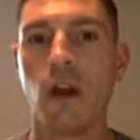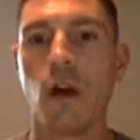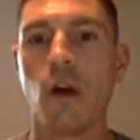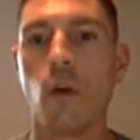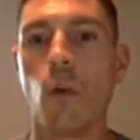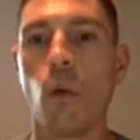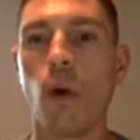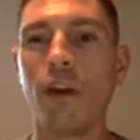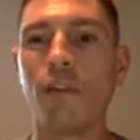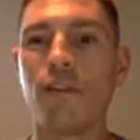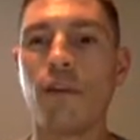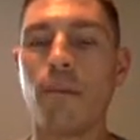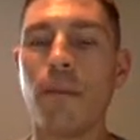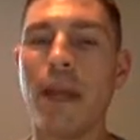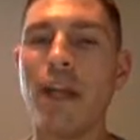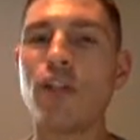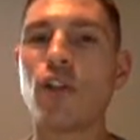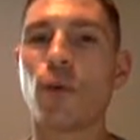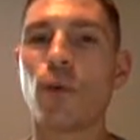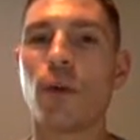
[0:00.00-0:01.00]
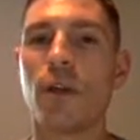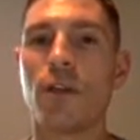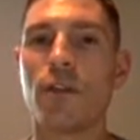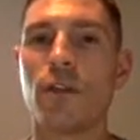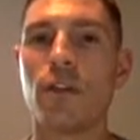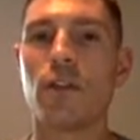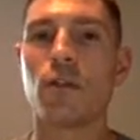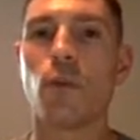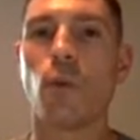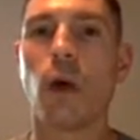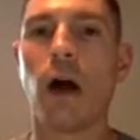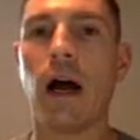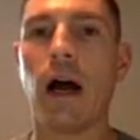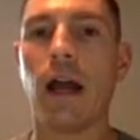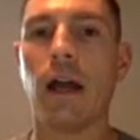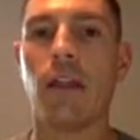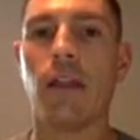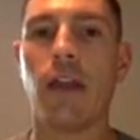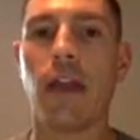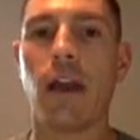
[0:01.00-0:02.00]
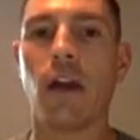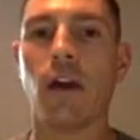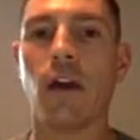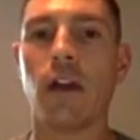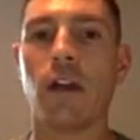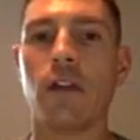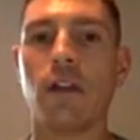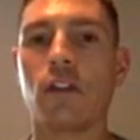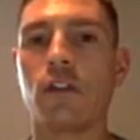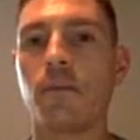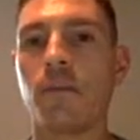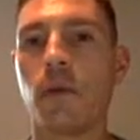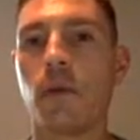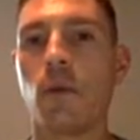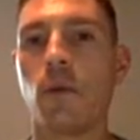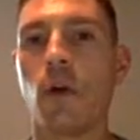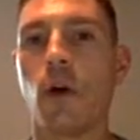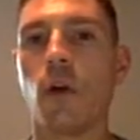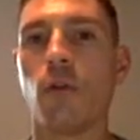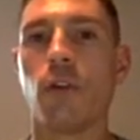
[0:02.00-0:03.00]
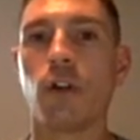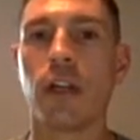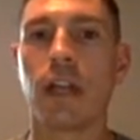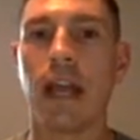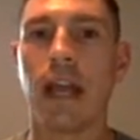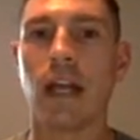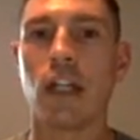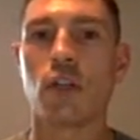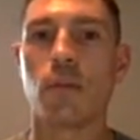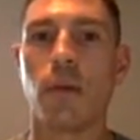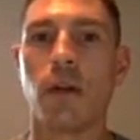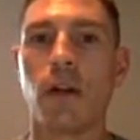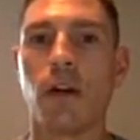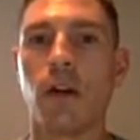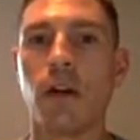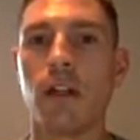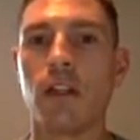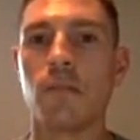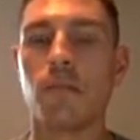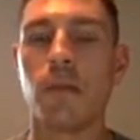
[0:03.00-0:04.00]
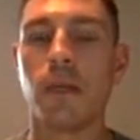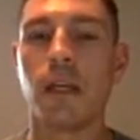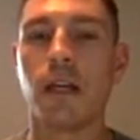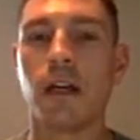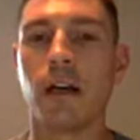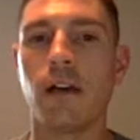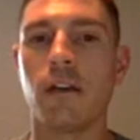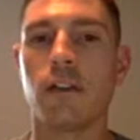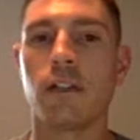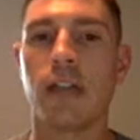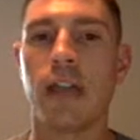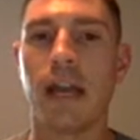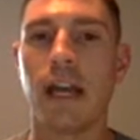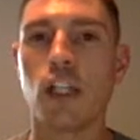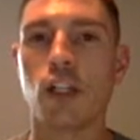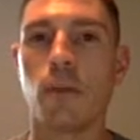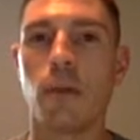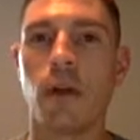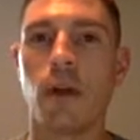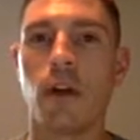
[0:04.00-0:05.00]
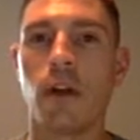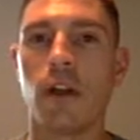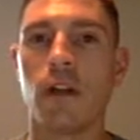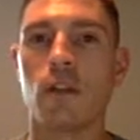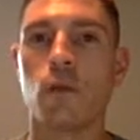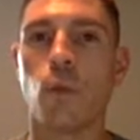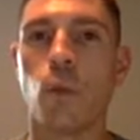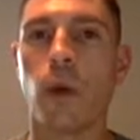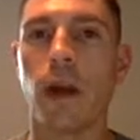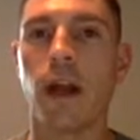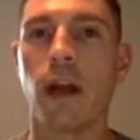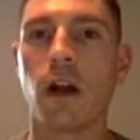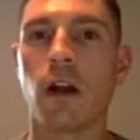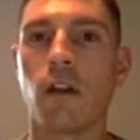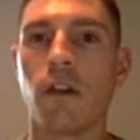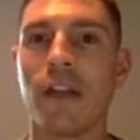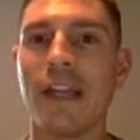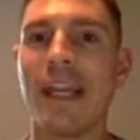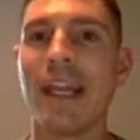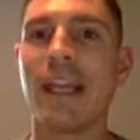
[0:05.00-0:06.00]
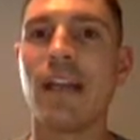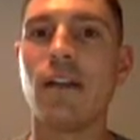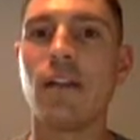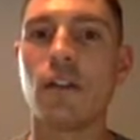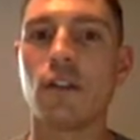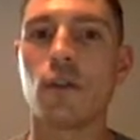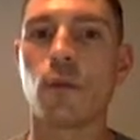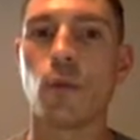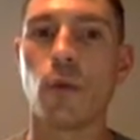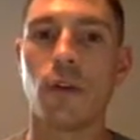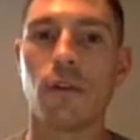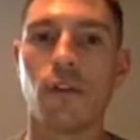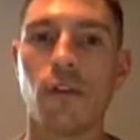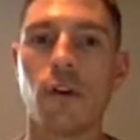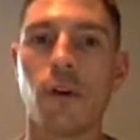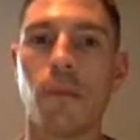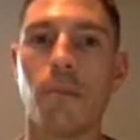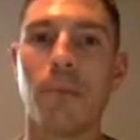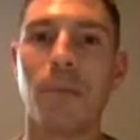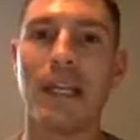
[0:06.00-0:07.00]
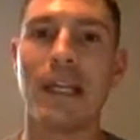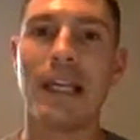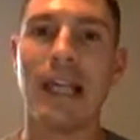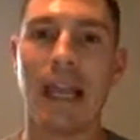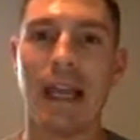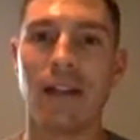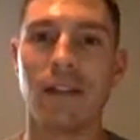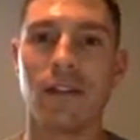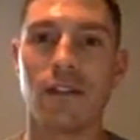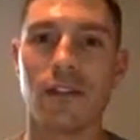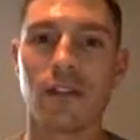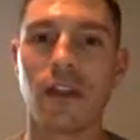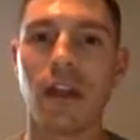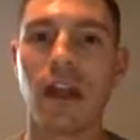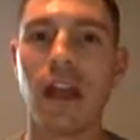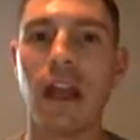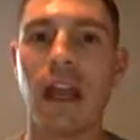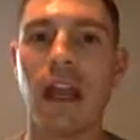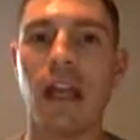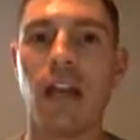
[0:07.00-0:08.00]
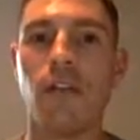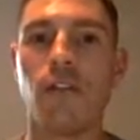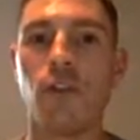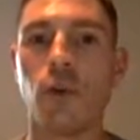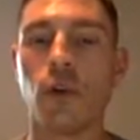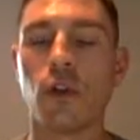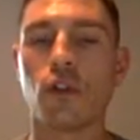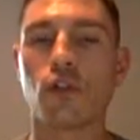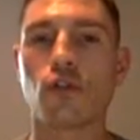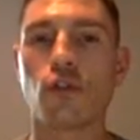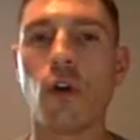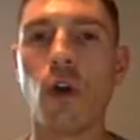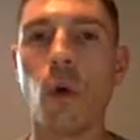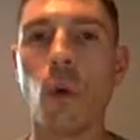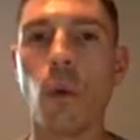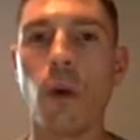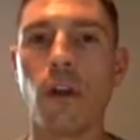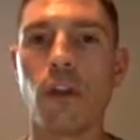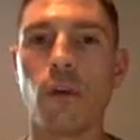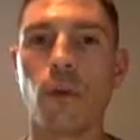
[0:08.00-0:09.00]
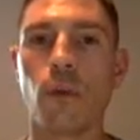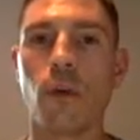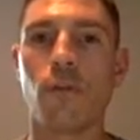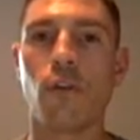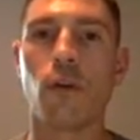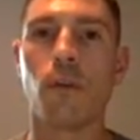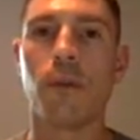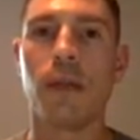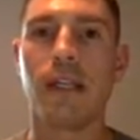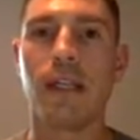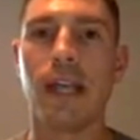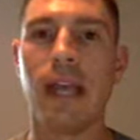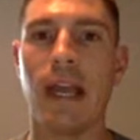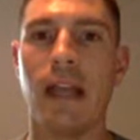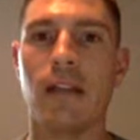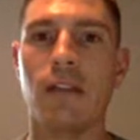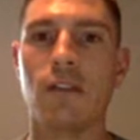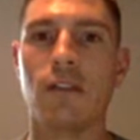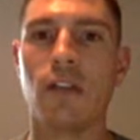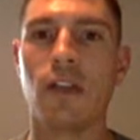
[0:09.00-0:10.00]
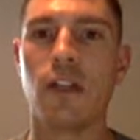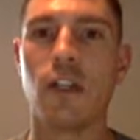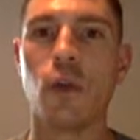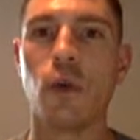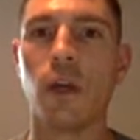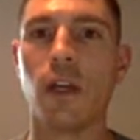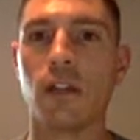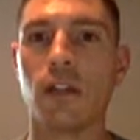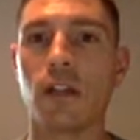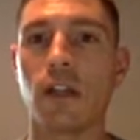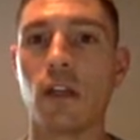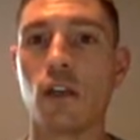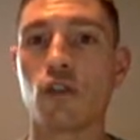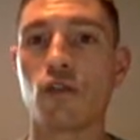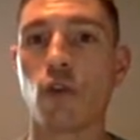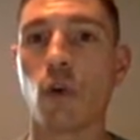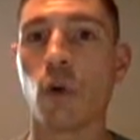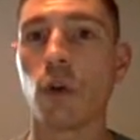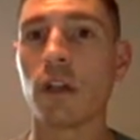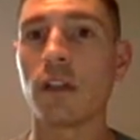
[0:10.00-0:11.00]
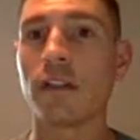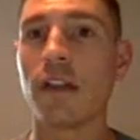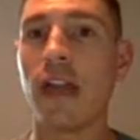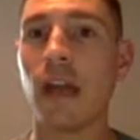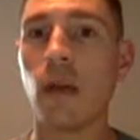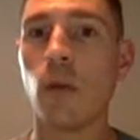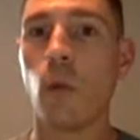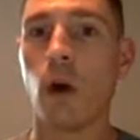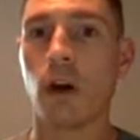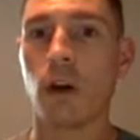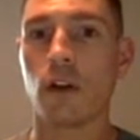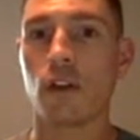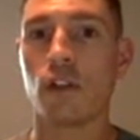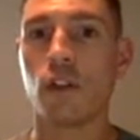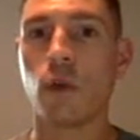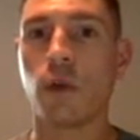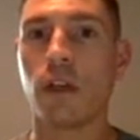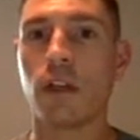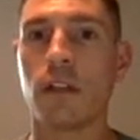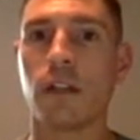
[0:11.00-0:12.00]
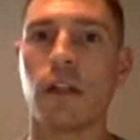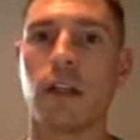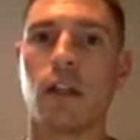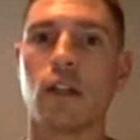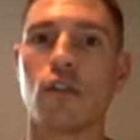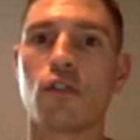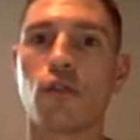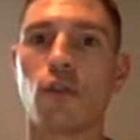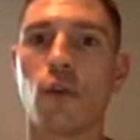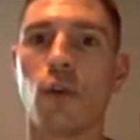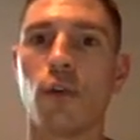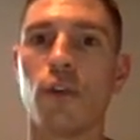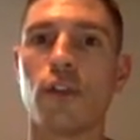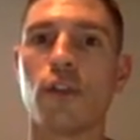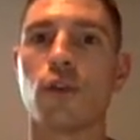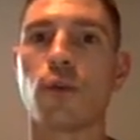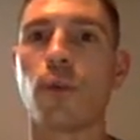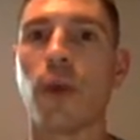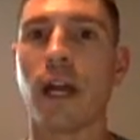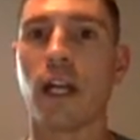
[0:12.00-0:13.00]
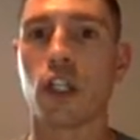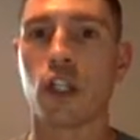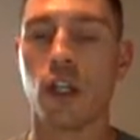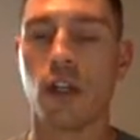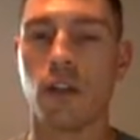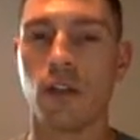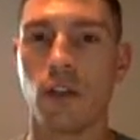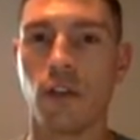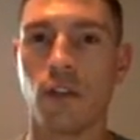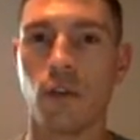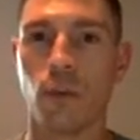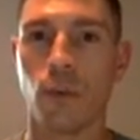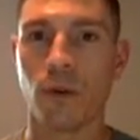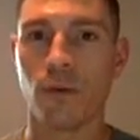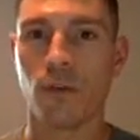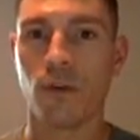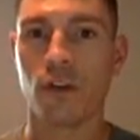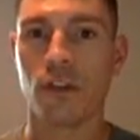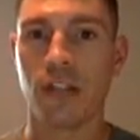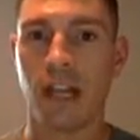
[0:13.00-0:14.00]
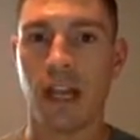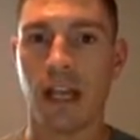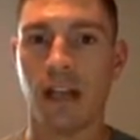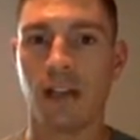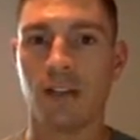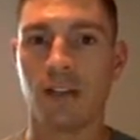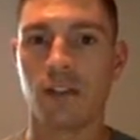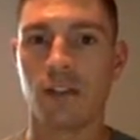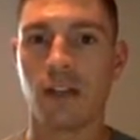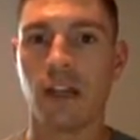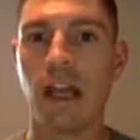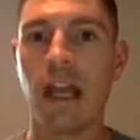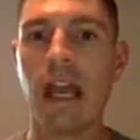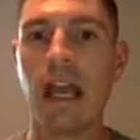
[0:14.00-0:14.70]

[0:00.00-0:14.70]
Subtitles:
One of the major reasons why they are in dispute over Kashmir is because Kashmir is where the Indus River begins. And if you control where the river begins, then you get to control its headwaters. You get to control the direction that the river takes.